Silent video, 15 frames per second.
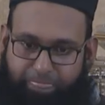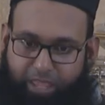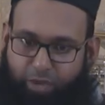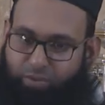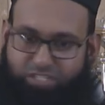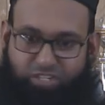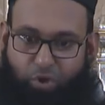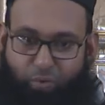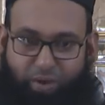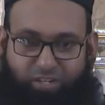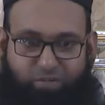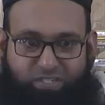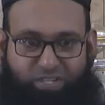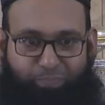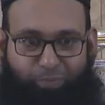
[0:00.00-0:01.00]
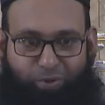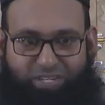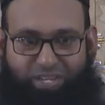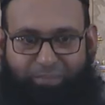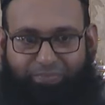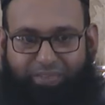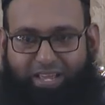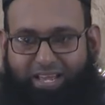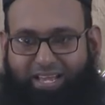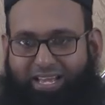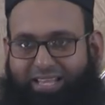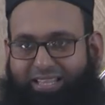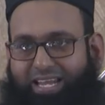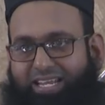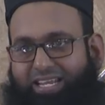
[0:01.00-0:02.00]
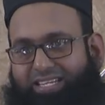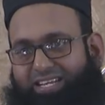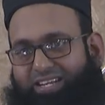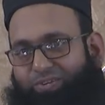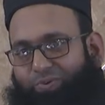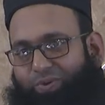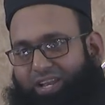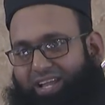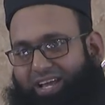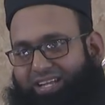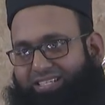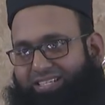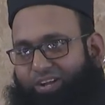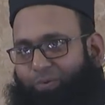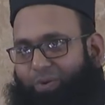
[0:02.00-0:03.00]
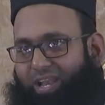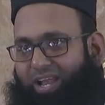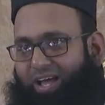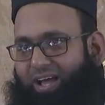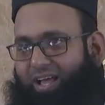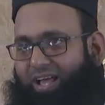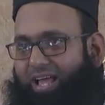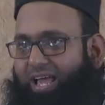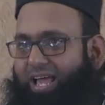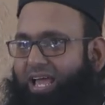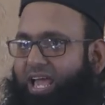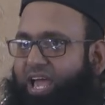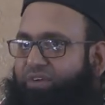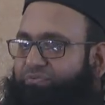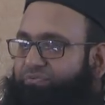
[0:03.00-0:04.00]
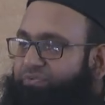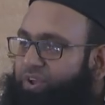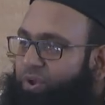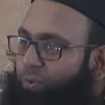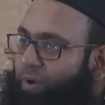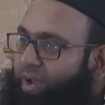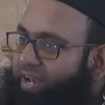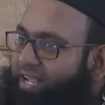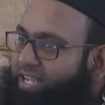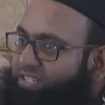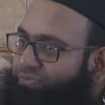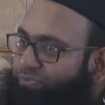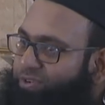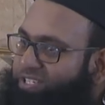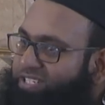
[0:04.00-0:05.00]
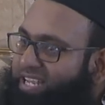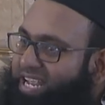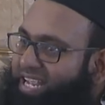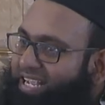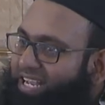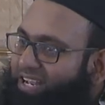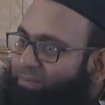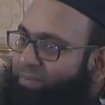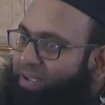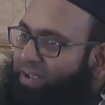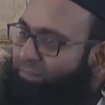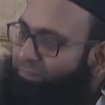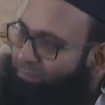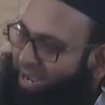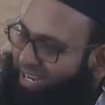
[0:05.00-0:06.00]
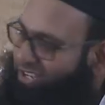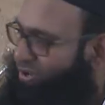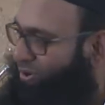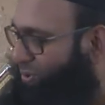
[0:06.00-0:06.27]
There was no one to support him. Then he turned to Allah and said, oh Allah, everyone has forsaken me but